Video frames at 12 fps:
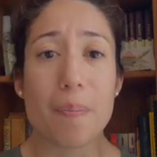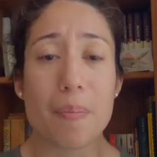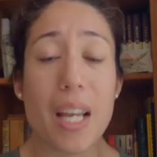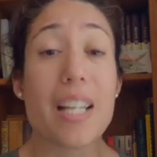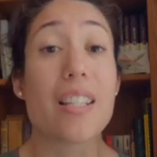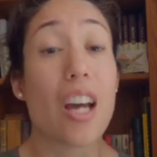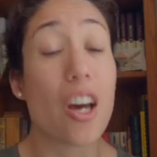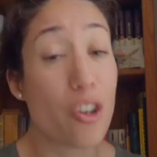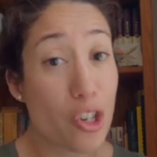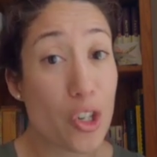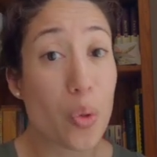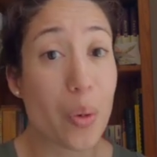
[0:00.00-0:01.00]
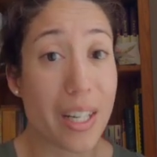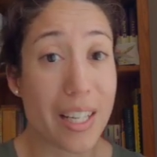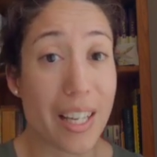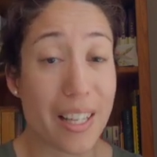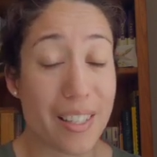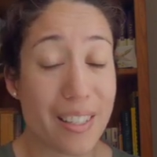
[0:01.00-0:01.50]
It's 120
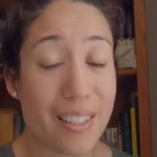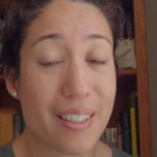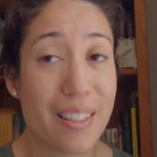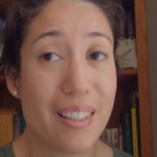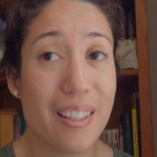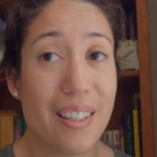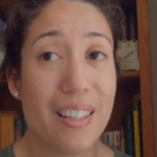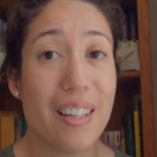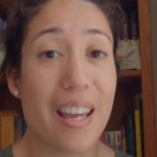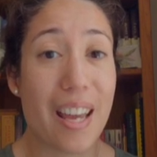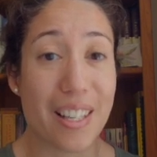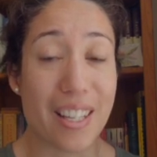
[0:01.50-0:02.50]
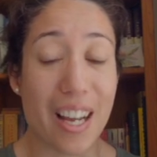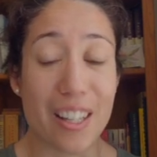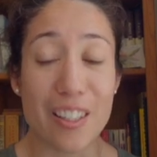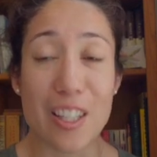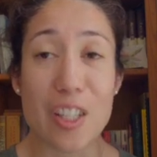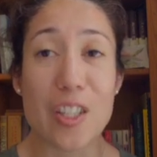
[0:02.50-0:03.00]
days
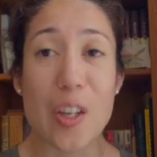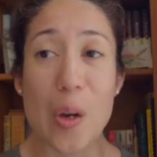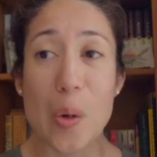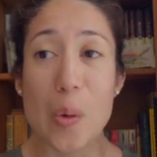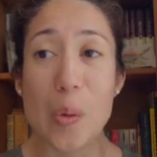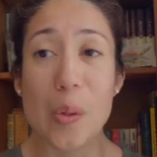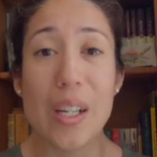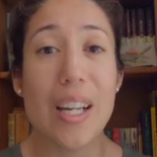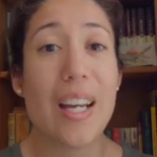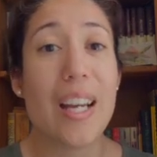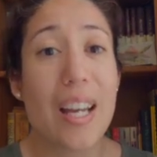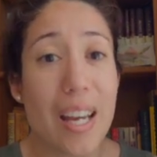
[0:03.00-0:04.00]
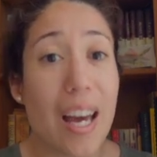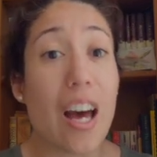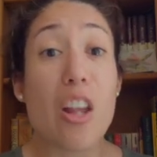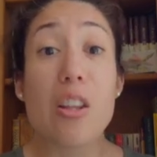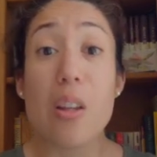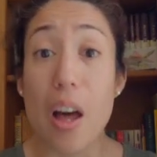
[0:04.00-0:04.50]
exactly. So a
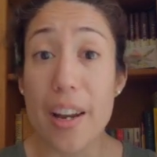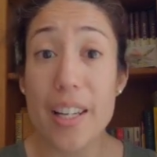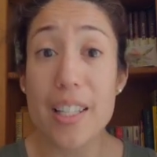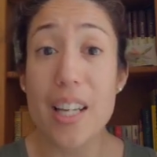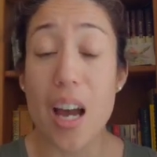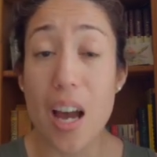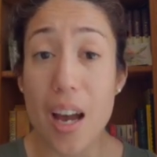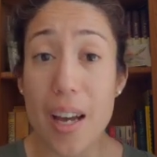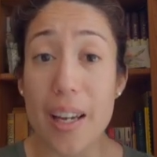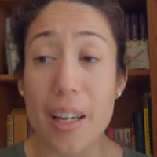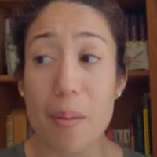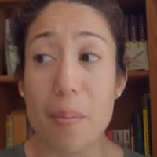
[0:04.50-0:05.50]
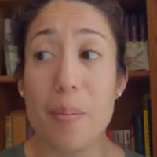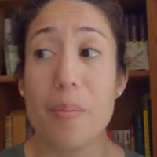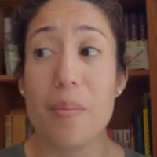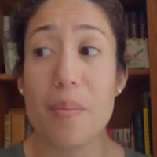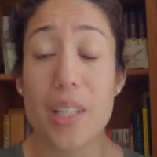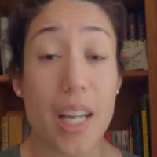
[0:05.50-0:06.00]
lot of time
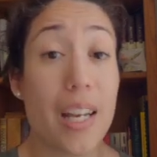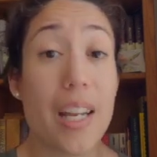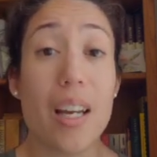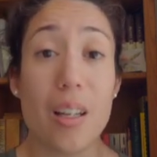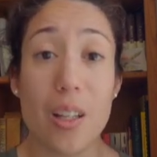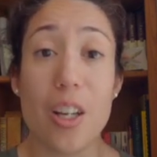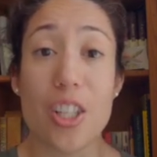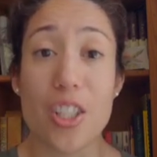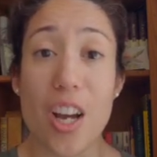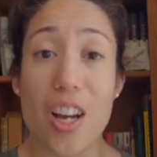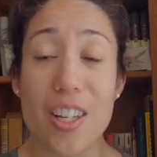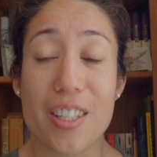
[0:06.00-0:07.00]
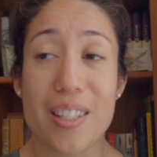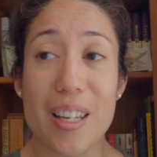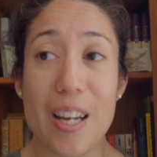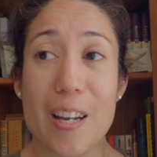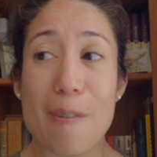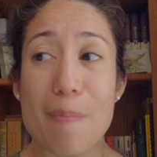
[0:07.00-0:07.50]
to knit a lot of socks.
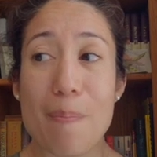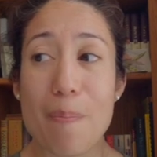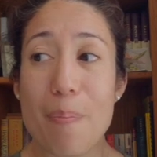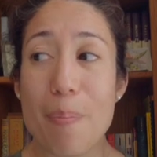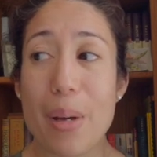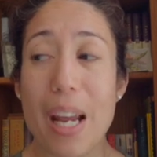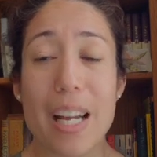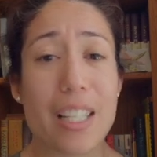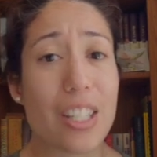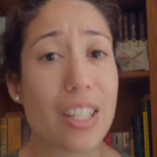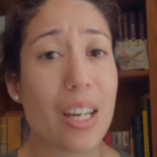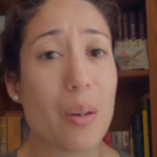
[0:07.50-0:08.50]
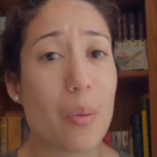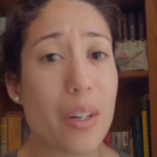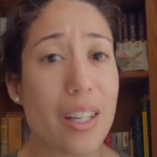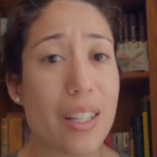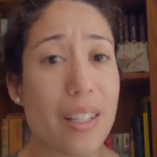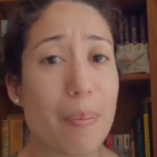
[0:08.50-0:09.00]
But I just kind of
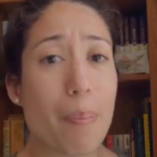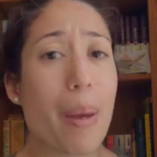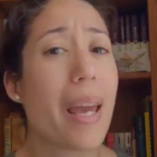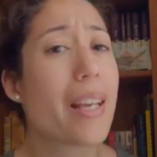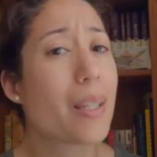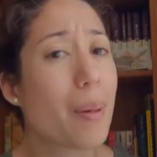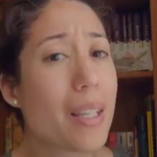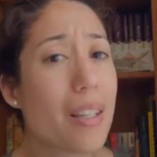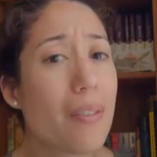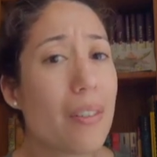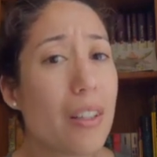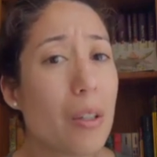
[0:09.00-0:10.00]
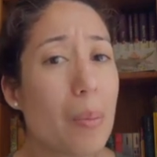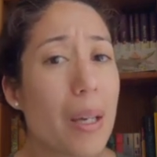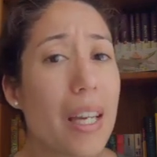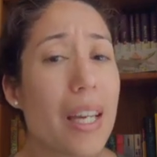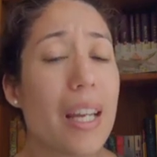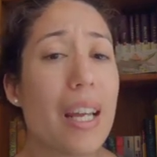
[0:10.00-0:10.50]
wanted to pace myself a little
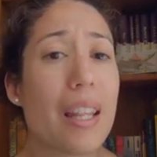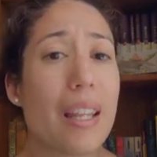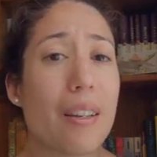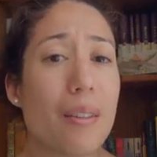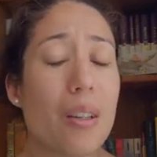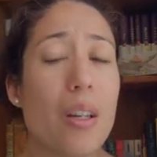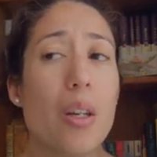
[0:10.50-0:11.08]
bit and then